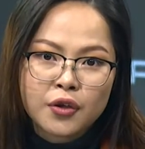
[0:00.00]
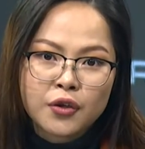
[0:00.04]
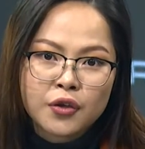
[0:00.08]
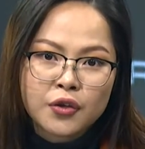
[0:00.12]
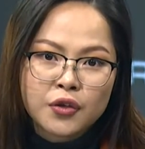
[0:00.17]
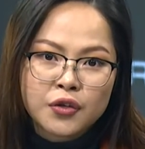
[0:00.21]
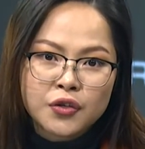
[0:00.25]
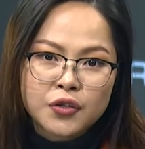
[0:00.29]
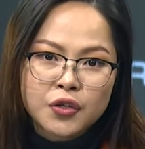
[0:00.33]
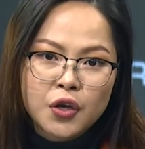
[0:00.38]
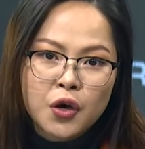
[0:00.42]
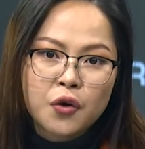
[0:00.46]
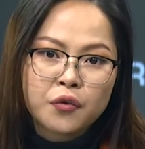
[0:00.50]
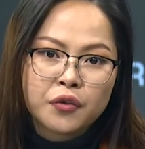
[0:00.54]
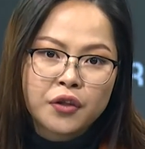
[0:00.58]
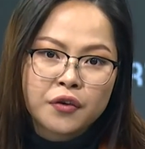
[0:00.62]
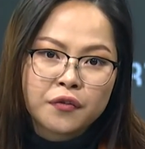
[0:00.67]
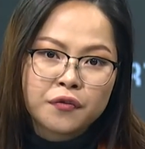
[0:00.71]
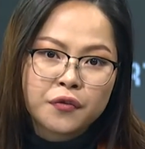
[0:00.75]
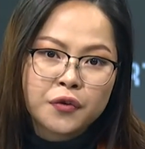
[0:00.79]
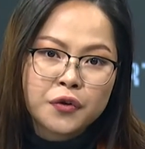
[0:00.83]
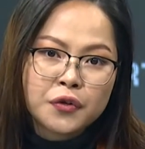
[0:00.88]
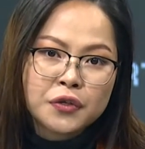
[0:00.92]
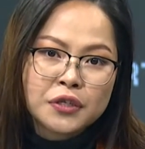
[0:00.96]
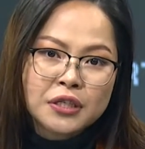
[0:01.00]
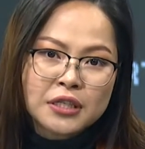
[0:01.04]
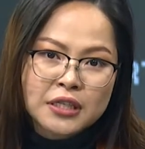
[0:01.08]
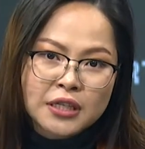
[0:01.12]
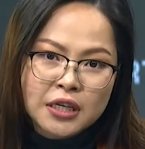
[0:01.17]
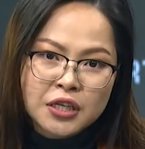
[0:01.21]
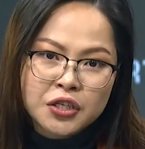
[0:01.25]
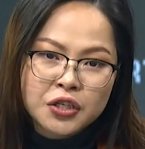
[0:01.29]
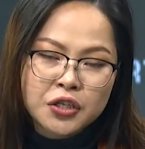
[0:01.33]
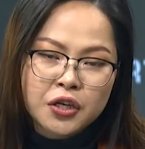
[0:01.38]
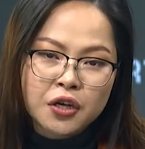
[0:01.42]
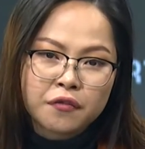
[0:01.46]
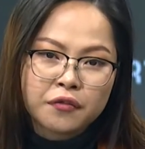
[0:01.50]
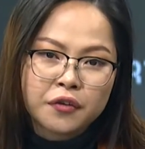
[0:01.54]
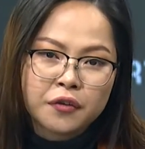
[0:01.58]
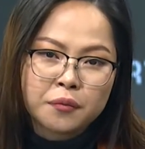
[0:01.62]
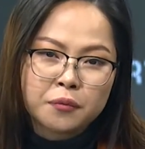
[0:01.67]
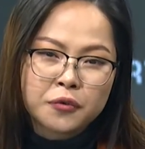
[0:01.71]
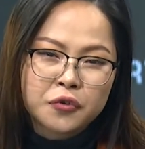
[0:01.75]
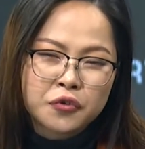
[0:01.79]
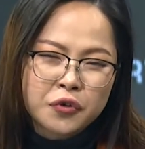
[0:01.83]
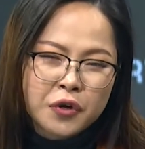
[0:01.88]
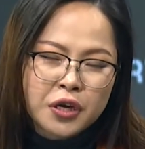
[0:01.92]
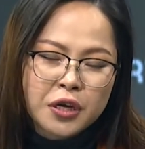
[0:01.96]
So the first session of the
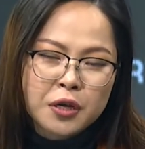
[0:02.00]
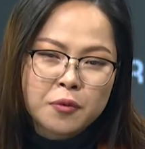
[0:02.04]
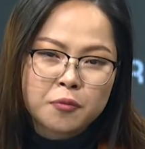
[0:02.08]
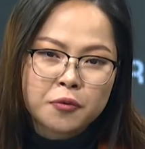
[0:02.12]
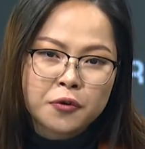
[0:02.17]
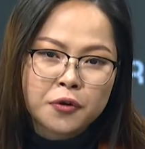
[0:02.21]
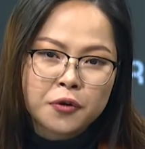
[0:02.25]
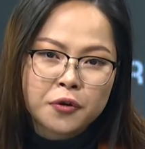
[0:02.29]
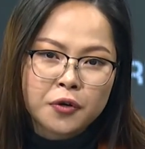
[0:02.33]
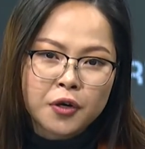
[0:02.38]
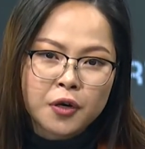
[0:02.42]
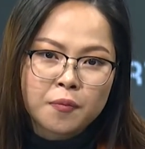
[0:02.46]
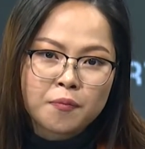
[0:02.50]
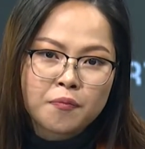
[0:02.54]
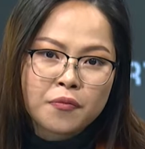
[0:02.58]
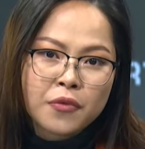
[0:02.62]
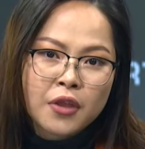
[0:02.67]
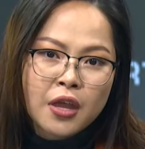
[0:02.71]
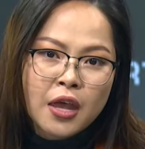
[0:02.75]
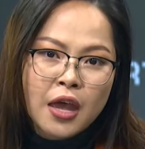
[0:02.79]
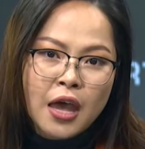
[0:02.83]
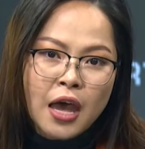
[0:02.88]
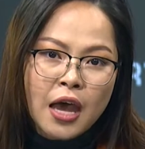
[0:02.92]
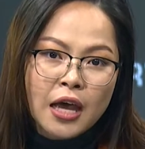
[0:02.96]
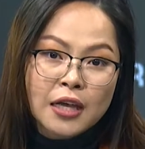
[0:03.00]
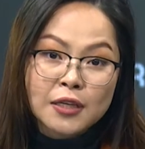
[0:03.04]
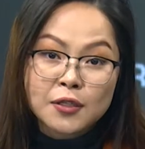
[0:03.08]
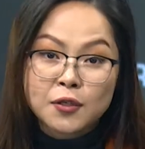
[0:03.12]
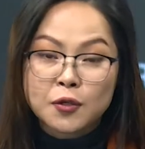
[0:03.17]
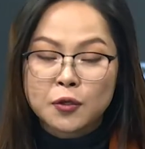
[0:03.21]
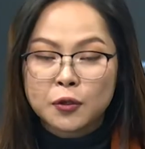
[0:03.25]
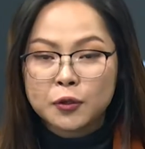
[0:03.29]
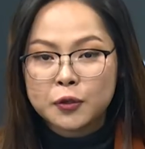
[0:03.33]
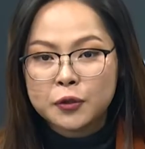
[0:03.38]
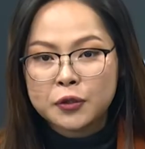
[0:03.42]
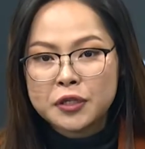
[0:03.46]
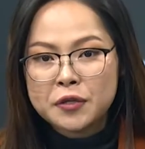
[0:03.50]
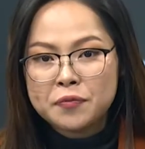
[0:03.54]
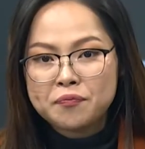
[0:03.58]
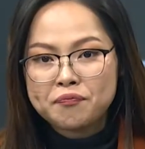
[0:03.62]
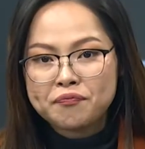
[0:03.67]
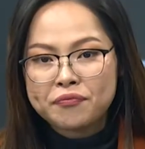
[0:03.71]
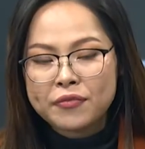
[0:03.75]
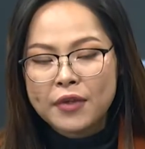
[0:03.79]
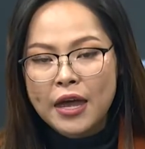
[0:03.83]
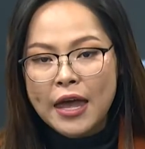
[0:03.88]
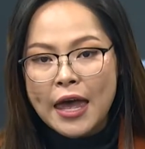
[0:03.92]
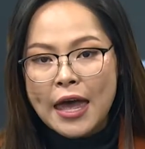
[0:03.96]
training program has concluded,
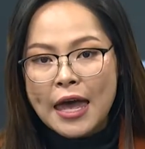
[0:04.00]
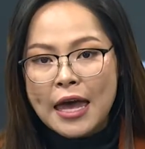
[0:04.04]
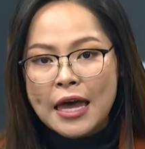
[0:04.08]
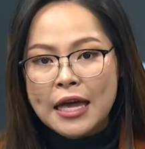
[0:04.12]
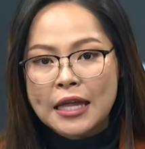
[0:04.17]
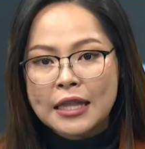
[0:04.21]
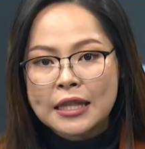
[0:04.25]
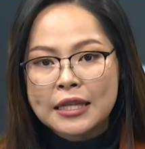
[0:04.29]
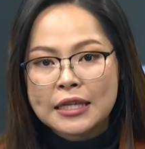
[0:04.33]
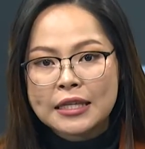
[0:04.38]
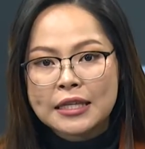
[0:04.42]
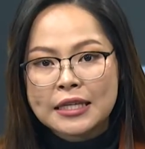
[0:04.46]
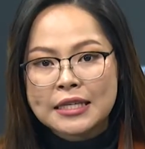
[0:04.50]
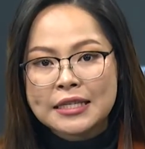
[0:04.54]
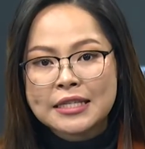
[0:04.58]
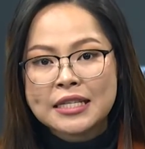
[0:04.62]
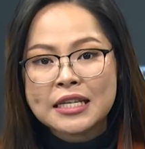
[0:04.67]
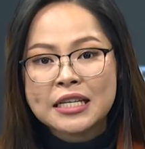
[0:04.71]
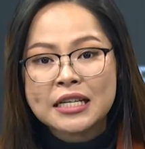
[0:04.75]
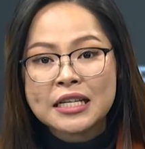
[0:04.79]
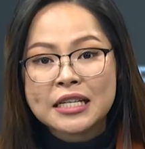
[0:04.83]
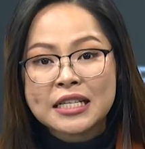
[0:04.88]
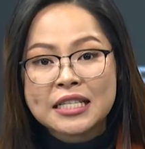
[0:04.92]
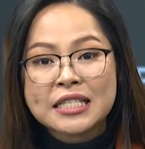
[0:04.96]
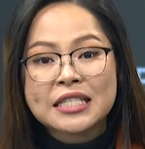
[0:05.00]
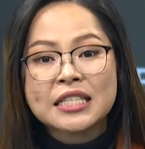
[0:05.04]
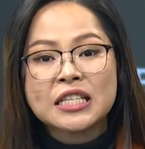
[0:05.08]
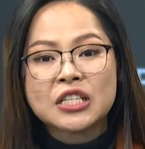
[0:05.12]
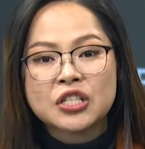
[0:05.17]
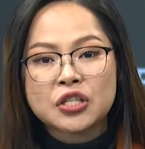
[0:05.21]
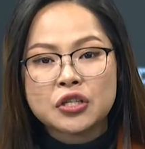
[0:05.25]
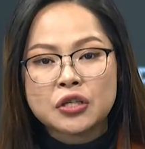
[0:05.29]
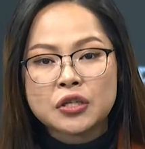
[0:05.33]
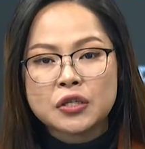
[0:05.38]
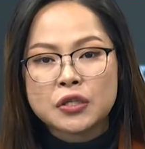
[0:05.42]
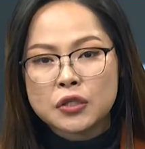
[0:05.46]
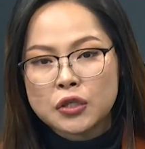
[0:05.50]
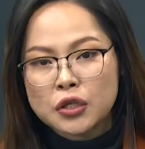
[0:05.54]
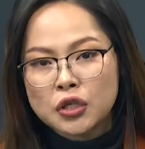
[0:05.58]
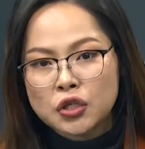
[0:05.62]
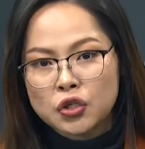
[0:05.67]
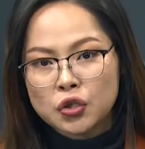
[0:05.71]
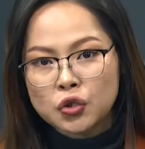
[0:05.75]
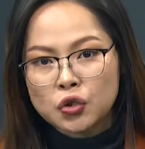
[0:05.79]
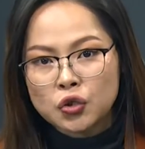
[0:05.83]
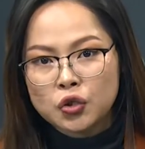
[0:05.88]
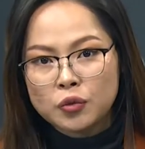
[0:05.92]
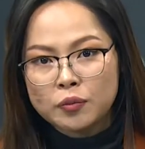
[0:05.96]
and the second session is
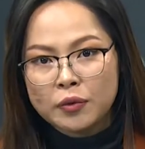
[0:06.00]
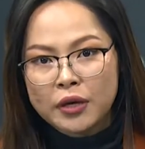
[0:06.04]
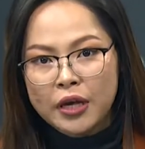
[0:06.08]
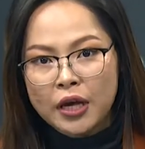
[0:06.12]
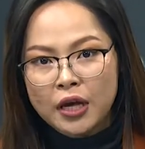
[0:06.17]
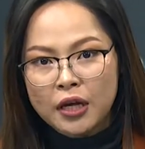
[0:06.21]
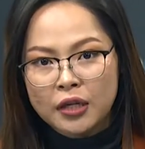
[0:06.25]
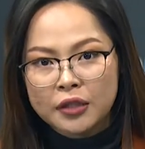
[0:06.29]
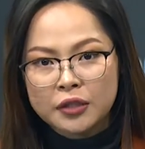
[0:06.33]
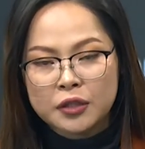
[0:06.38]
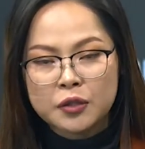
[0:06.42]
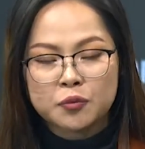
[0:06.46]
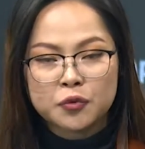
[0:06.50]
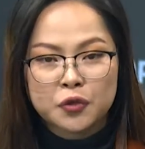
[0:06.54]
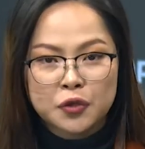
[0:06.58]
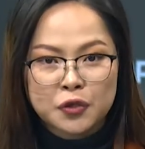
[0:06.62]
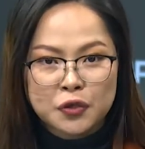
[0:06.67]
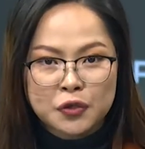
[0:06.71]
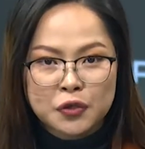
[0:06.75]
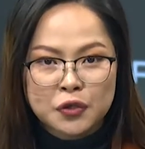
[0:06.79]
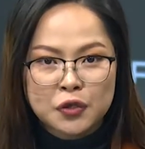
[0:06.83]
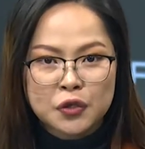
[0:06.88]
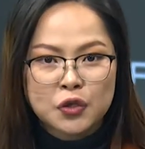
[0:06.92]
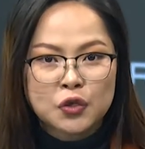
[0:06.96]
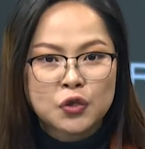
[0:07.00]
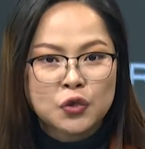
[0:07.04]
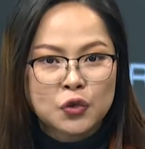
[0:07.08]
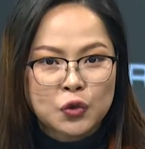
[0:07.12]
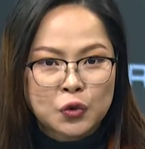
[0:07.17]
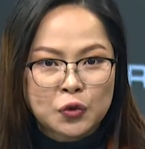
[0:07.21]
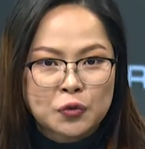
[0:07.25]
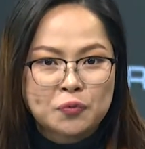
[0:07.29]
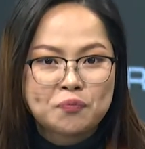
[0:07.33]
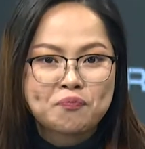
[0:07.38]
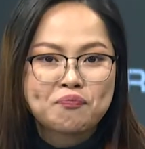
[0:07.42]
scheduled to be held in person soon.